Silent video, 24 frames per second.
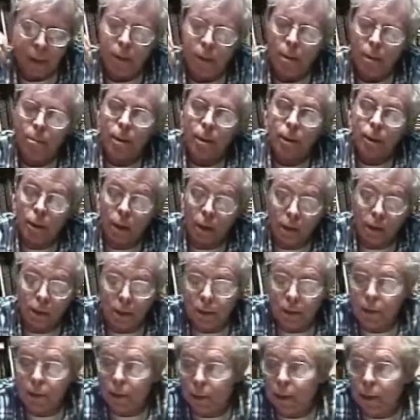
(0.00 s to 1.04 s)
But
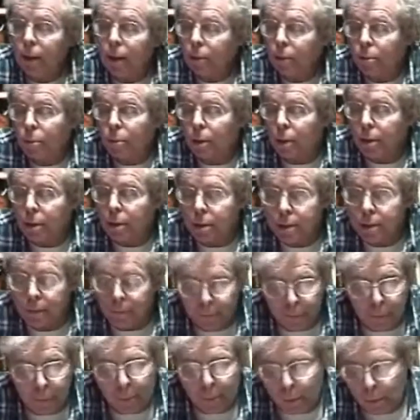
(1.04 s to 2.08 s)
color it was
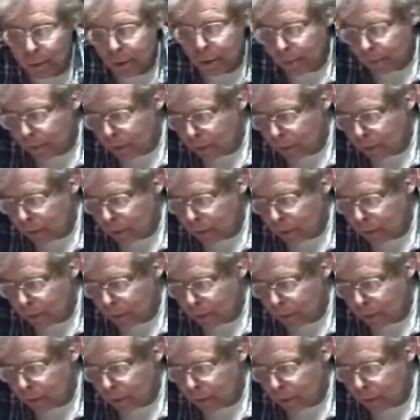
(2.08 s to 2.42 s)
for most of the